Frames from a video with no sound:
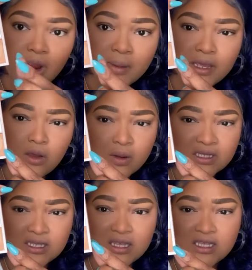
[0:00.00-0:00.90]
I'm gonna go
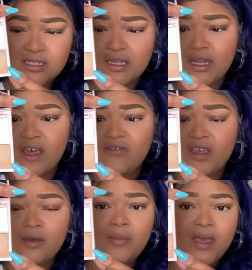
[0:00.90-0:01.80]
into this
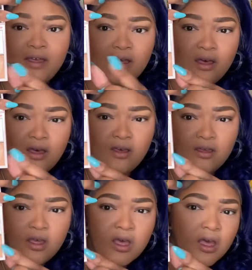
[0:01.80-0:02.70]
loving color